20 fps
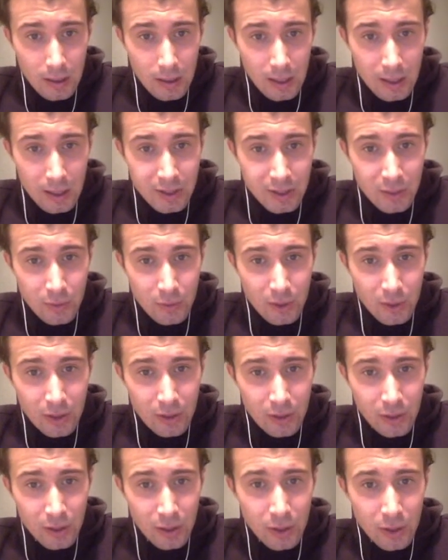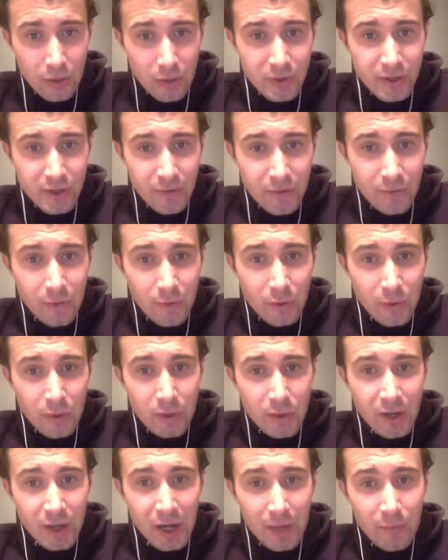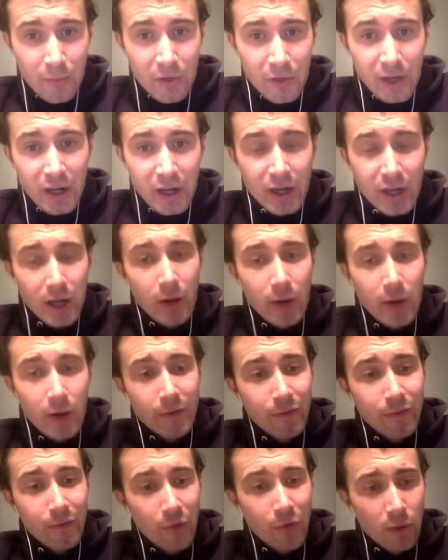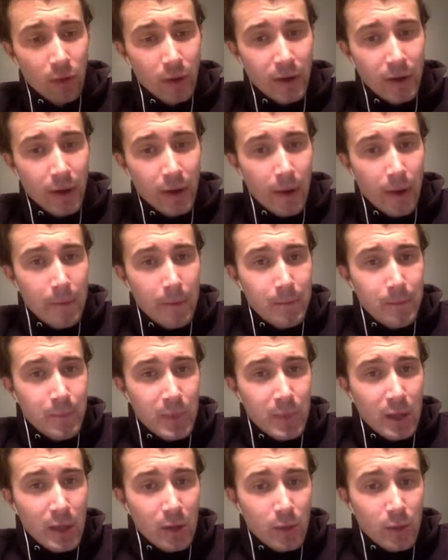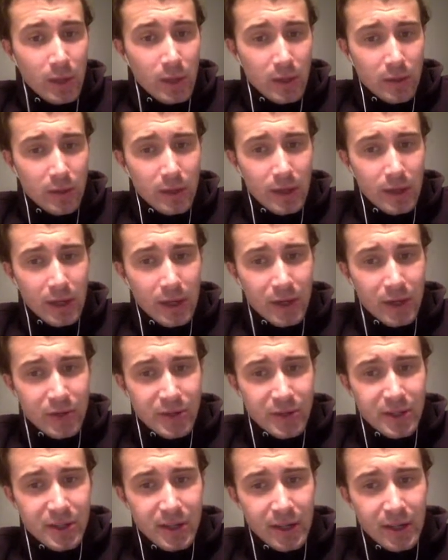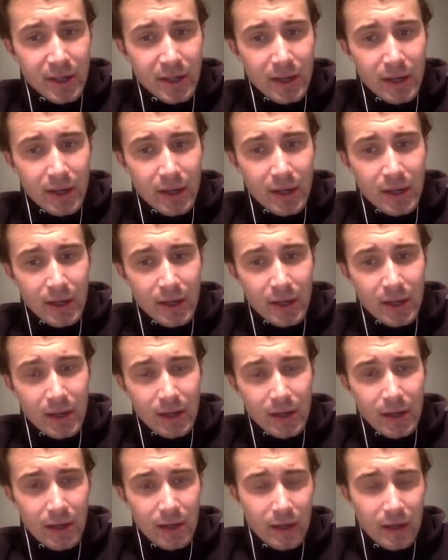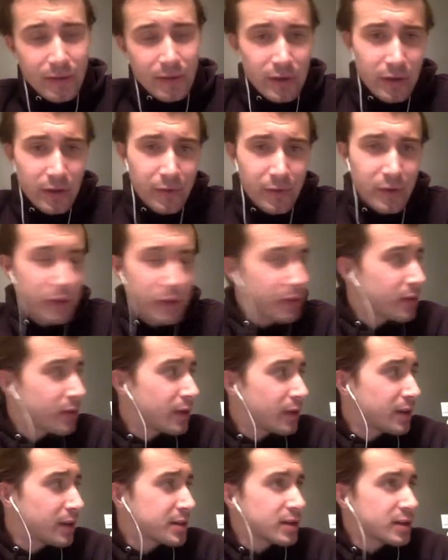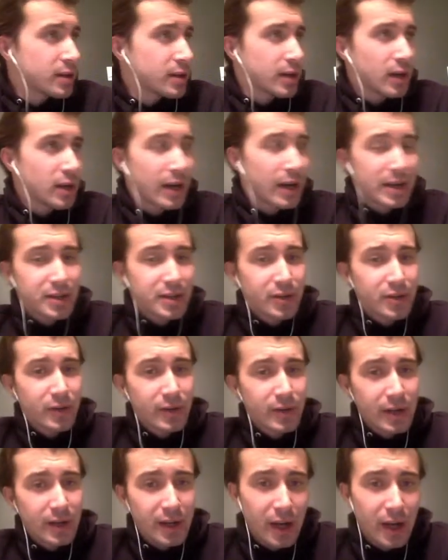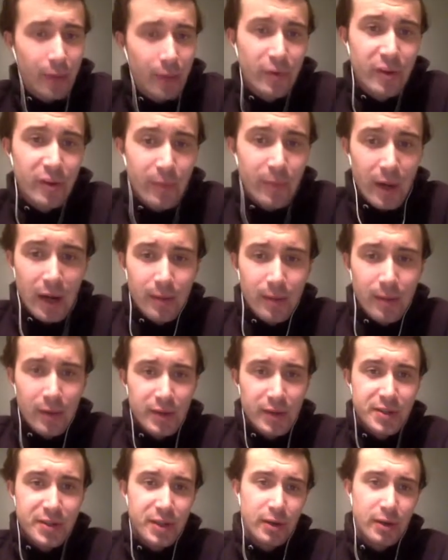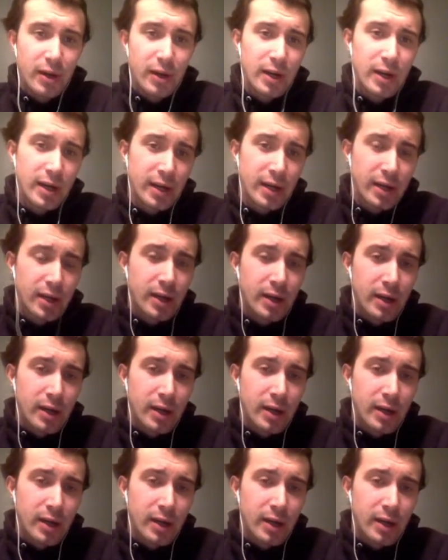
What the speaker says: So what are your goals for your camera gear going forward? Well, interesting. I've got a few things that I'd like to do in the camera department. So I